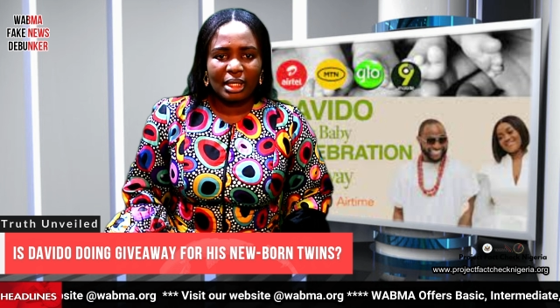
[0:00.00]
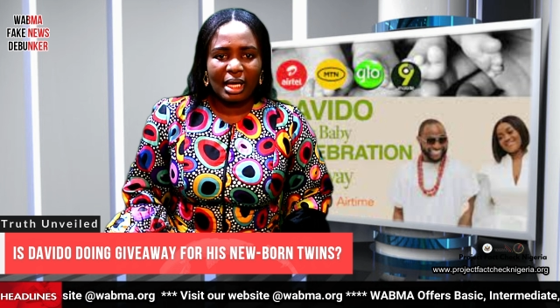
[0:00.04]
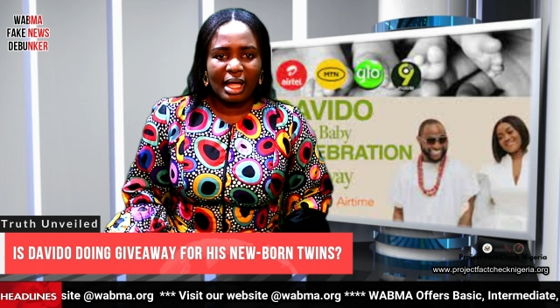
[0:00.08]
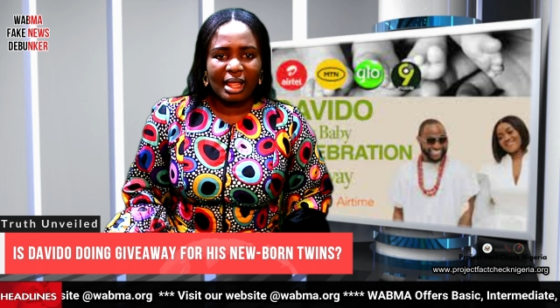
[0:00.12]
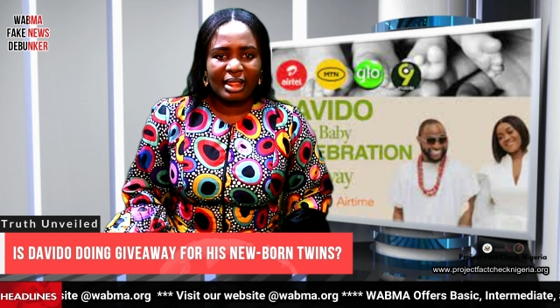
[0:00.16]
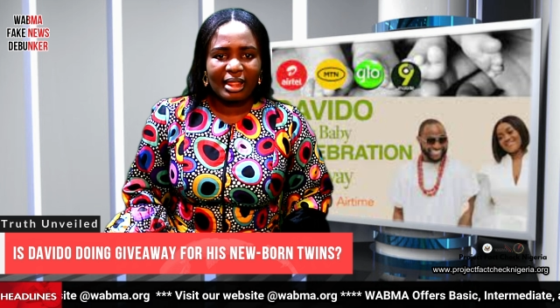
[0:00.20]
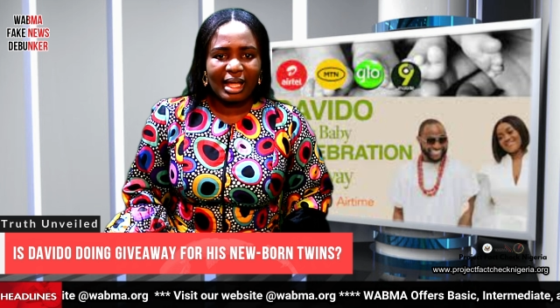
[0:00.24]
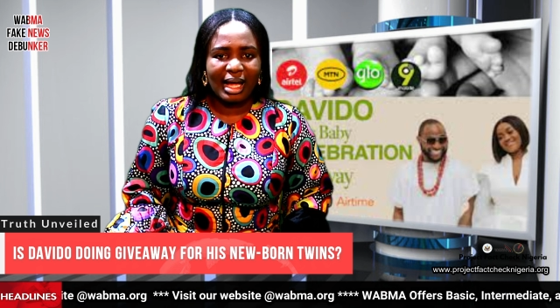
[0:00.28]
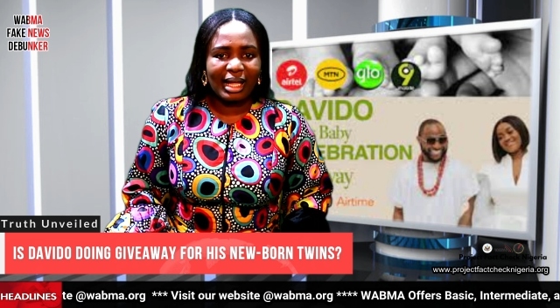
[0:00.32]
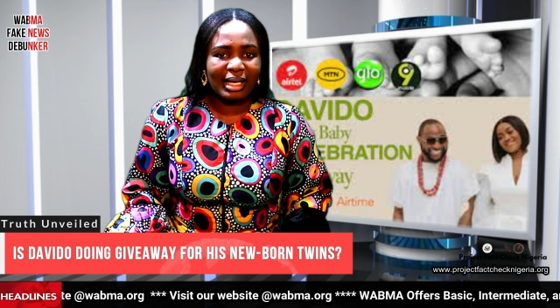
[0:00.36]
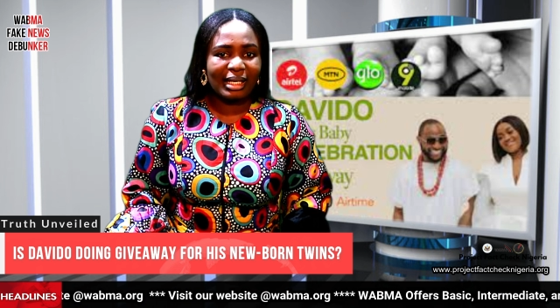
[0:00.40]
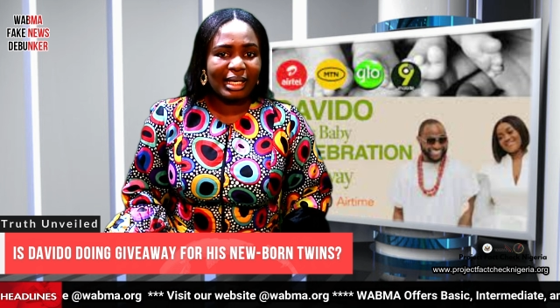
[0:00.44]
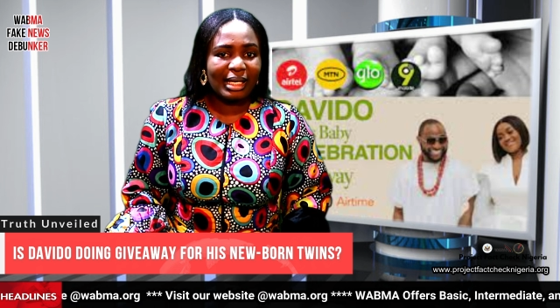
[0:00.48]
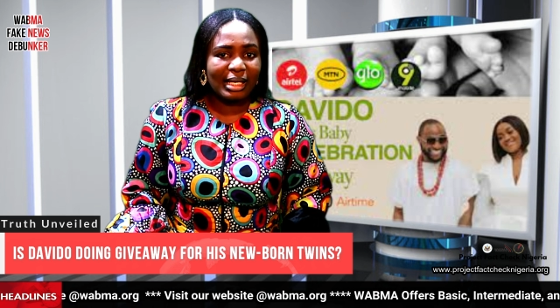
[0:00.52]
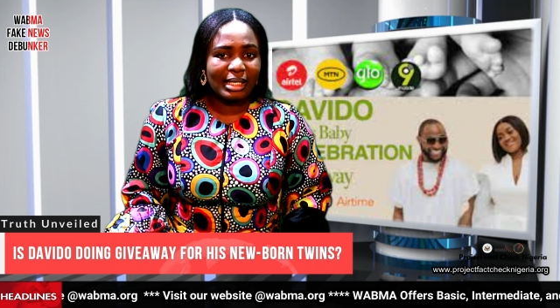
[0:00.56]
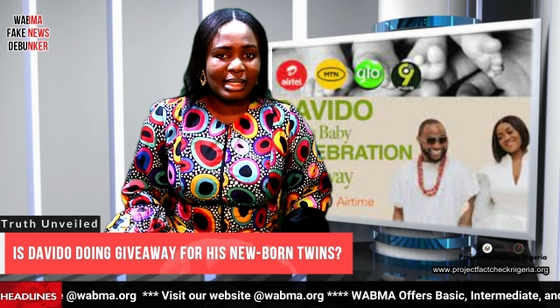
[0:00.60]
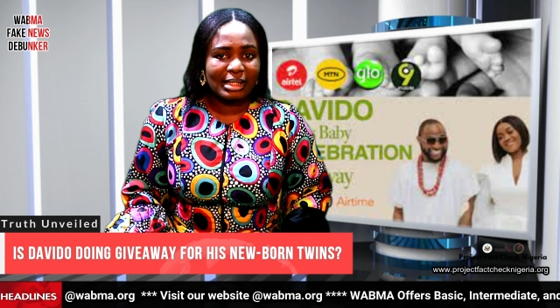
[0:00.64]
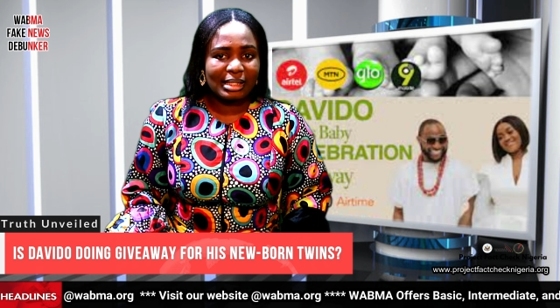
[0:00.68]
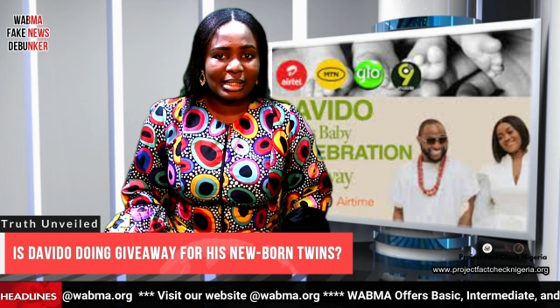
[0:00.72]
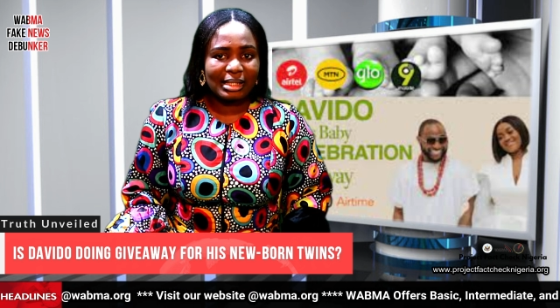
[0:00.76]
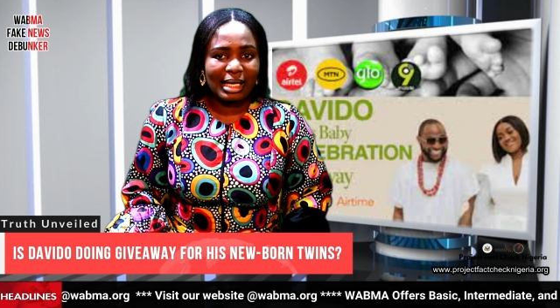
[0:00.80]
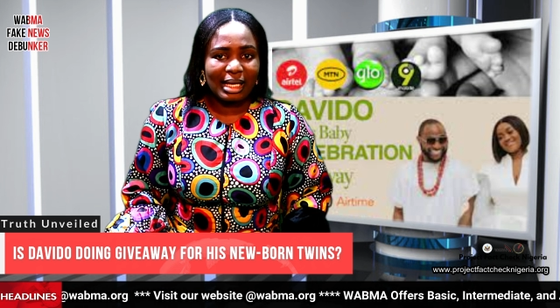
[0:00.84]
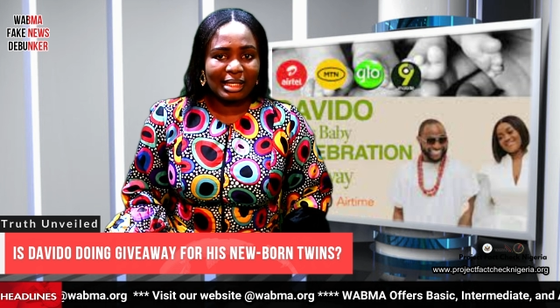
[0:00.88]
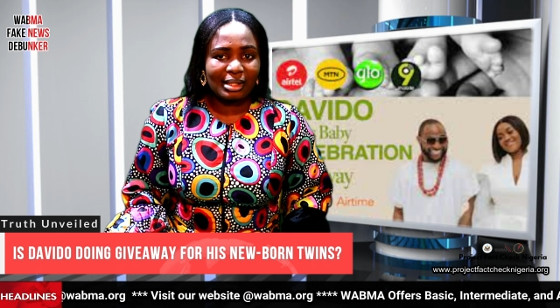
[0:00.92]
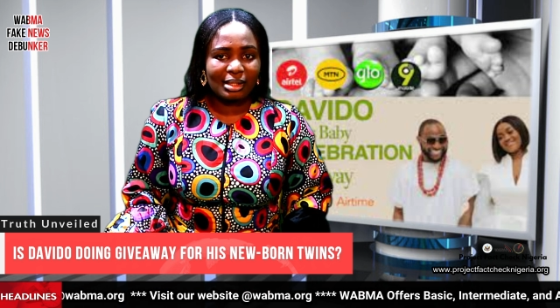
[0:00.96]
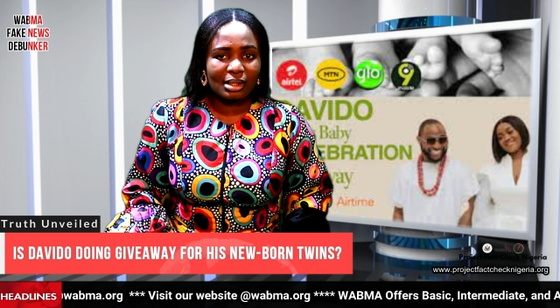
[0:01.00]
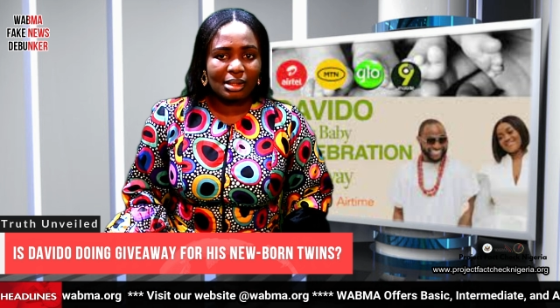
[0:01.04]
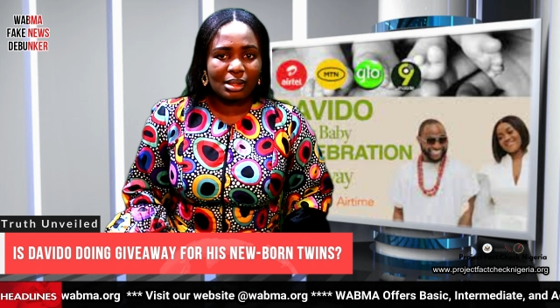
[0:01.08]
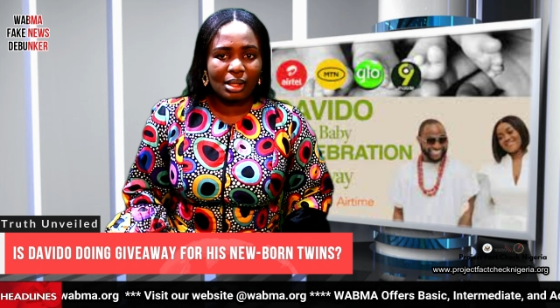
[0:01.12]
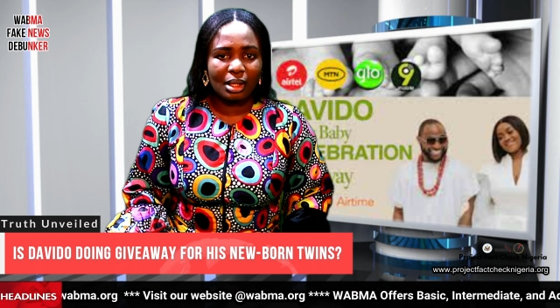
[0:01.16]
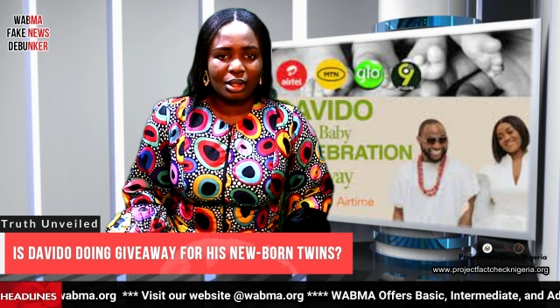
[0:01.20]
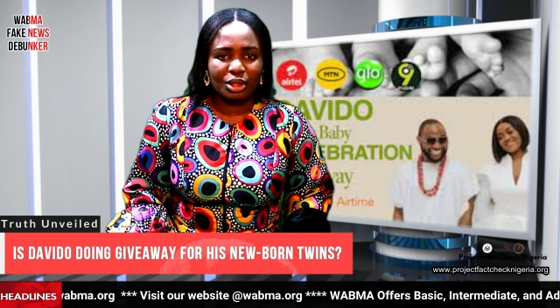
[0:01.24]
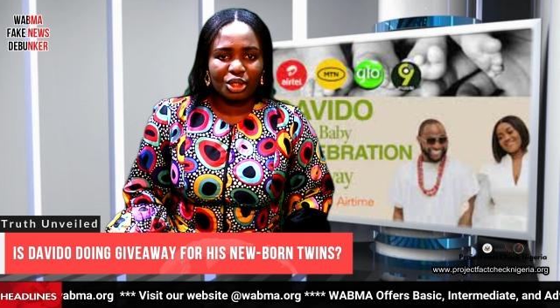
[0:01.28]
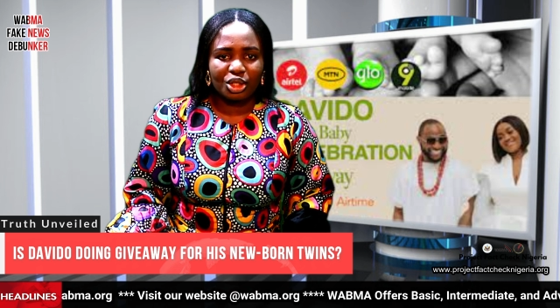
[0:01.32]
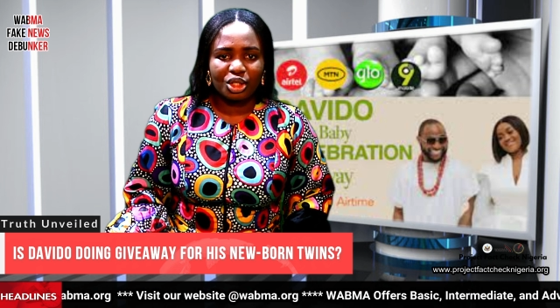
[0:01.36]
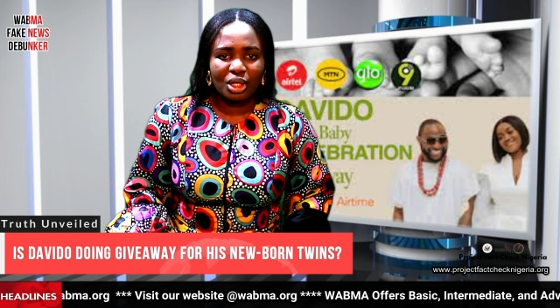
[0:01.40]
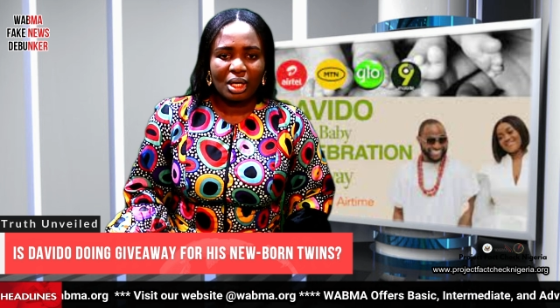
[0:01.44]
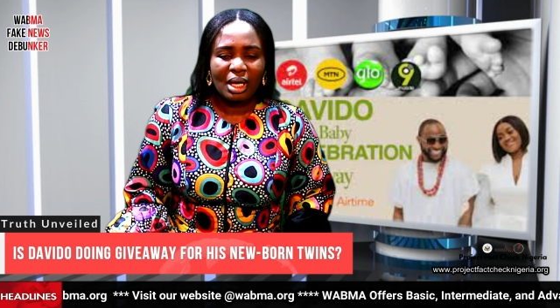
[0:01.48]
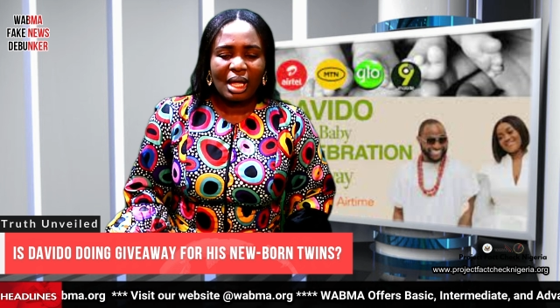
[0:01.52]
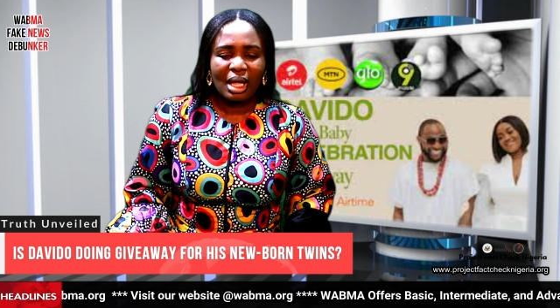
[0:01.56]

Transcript: that links as such